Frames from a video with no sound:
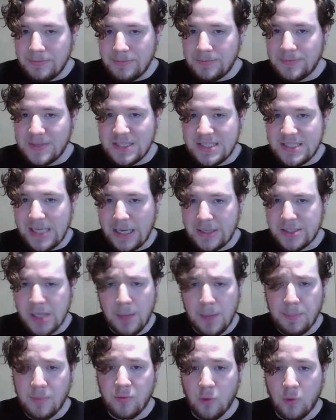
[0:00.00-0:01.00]
to set us
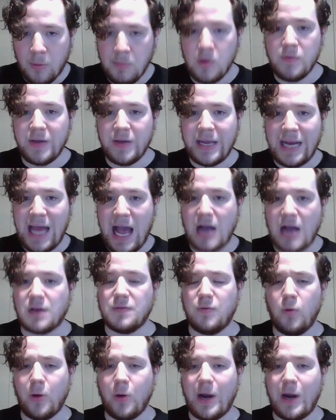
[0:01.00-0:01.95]
up before moving into Act 4.